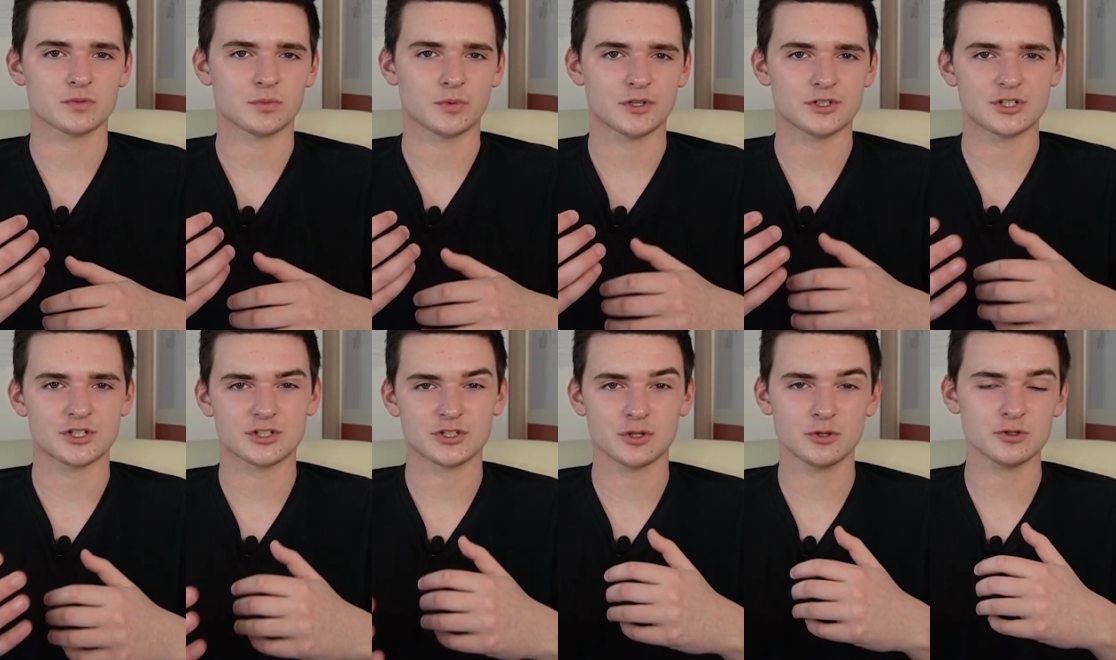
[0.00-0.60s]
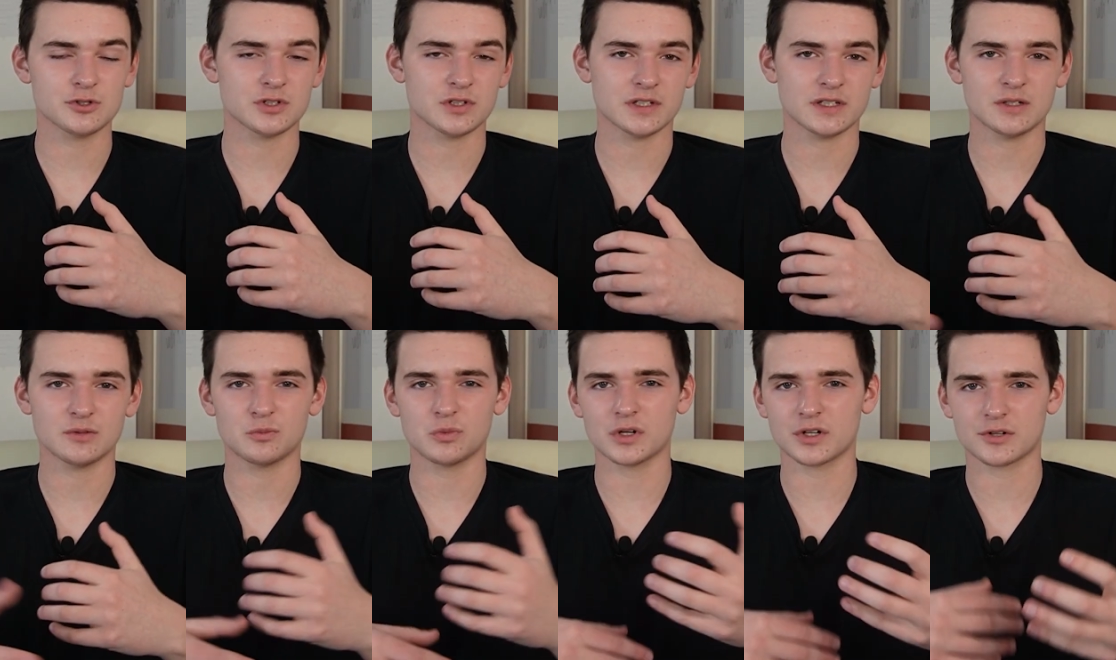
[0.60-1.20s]
which is
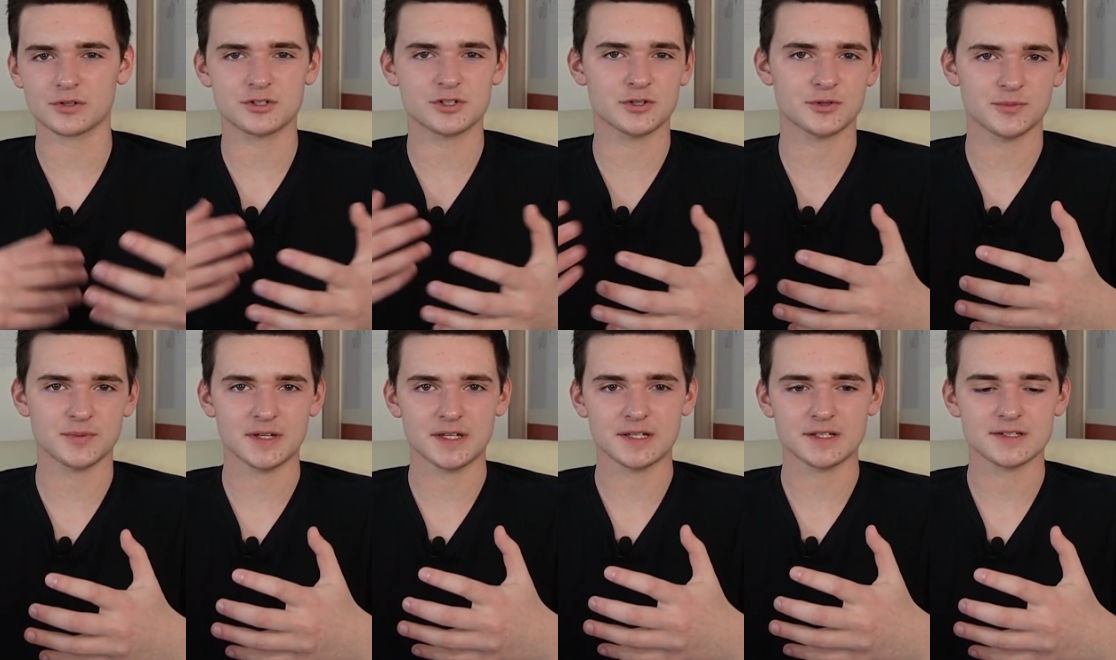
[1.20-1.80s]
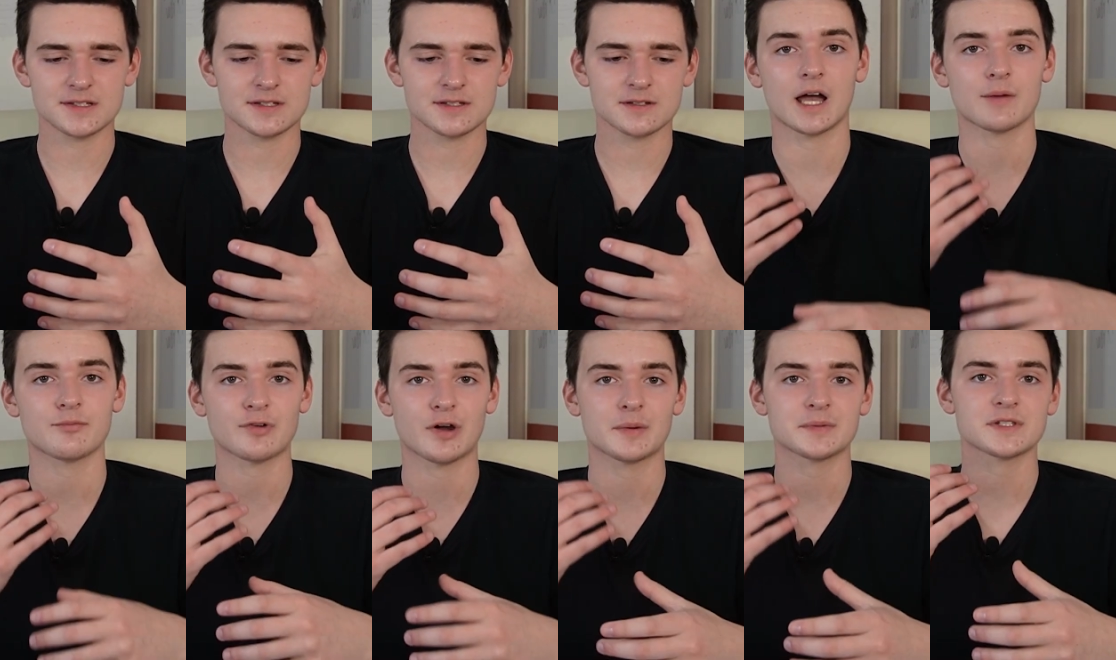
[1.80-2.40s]
usually 1 or 2 weeks,
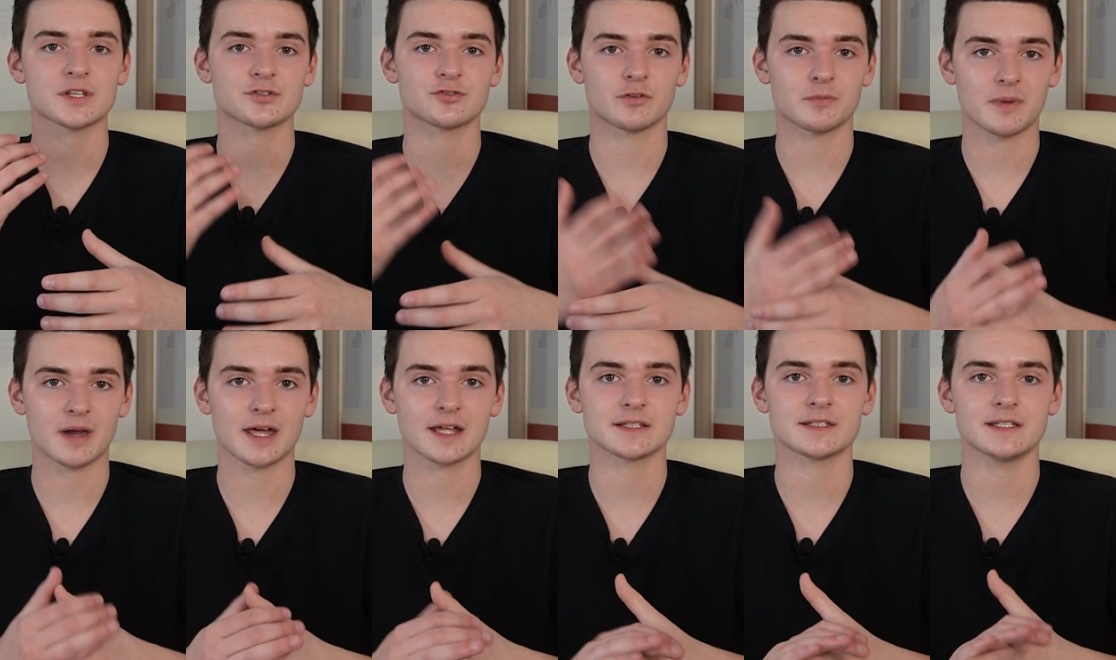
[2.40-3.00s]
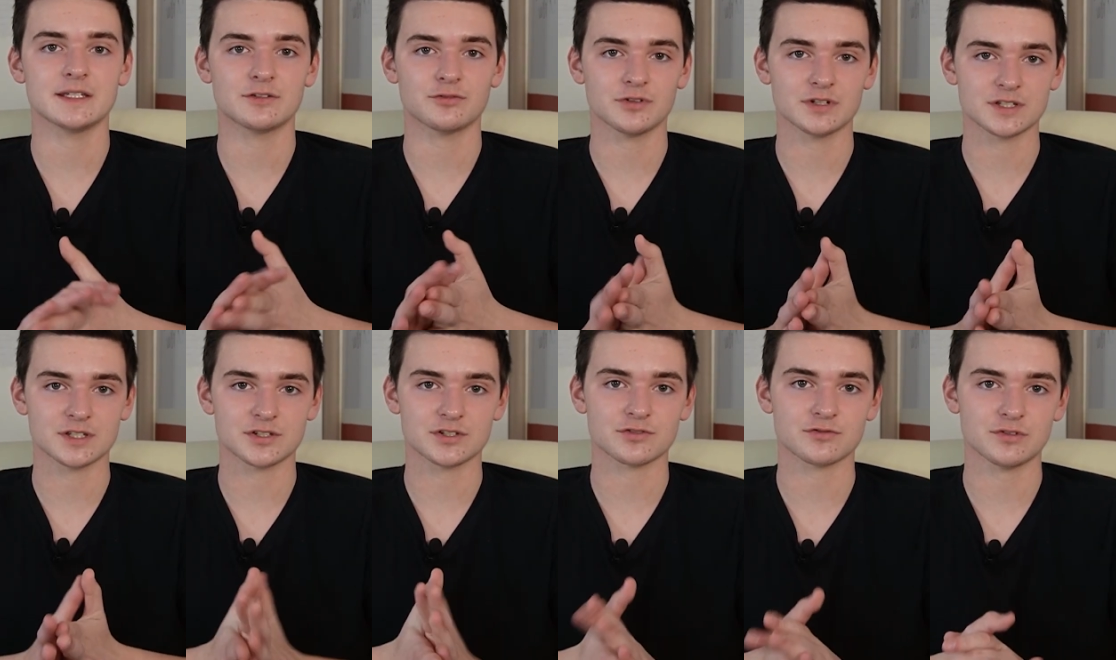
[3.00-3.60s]
I promise a dramatic
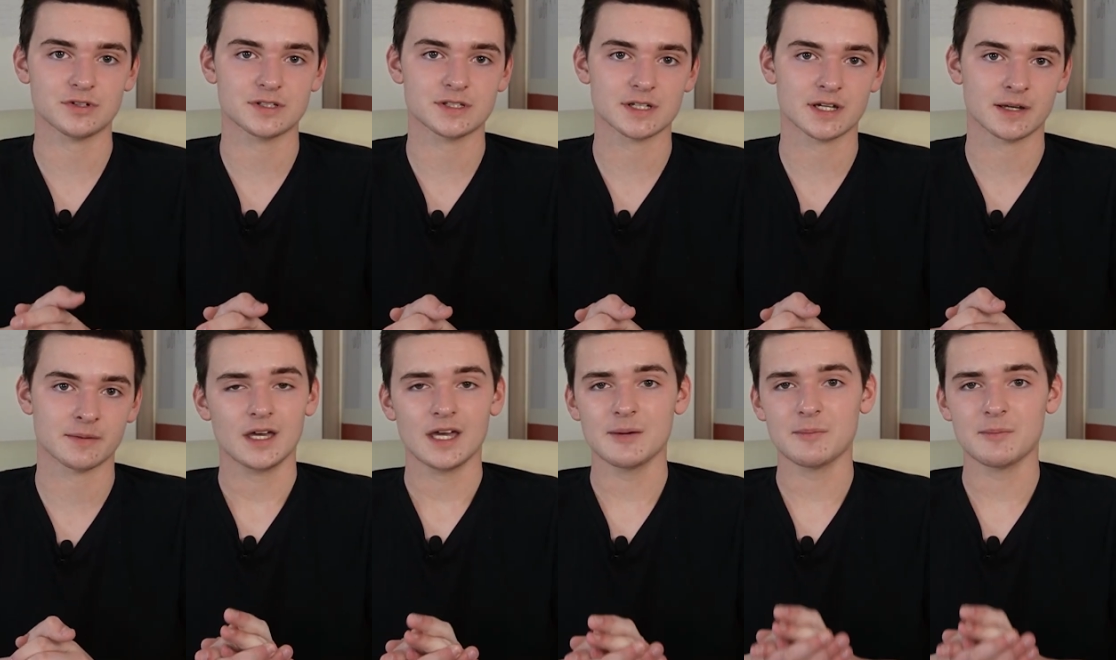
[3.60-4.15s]
decrease in screen time.